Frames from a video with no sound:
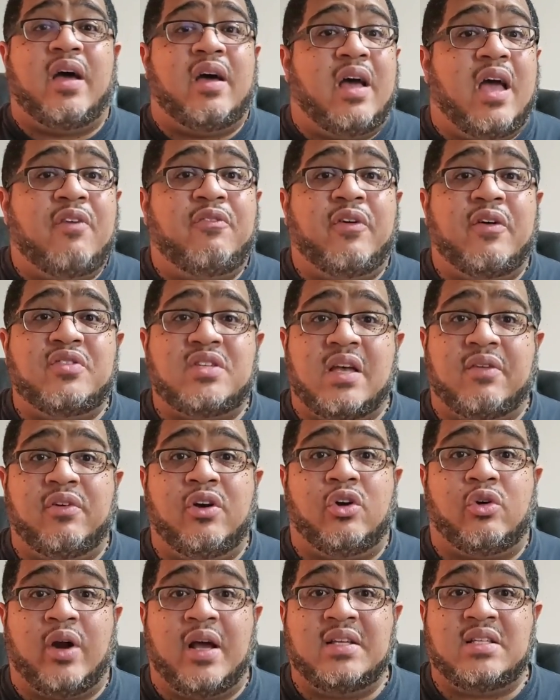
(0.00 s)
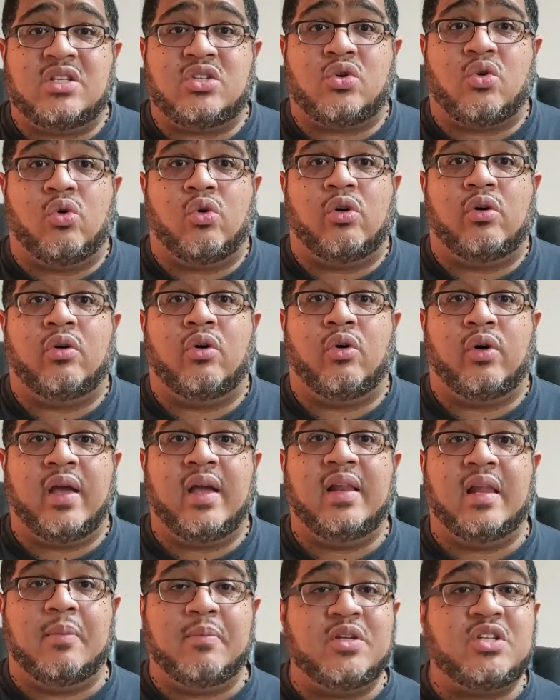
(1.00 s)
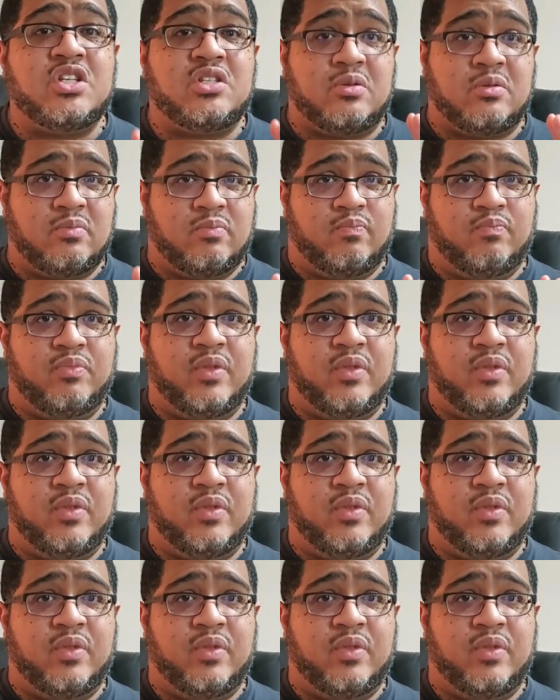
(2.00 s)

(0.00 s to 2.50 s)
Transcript: FF7 Crisis Core, okay, let me just,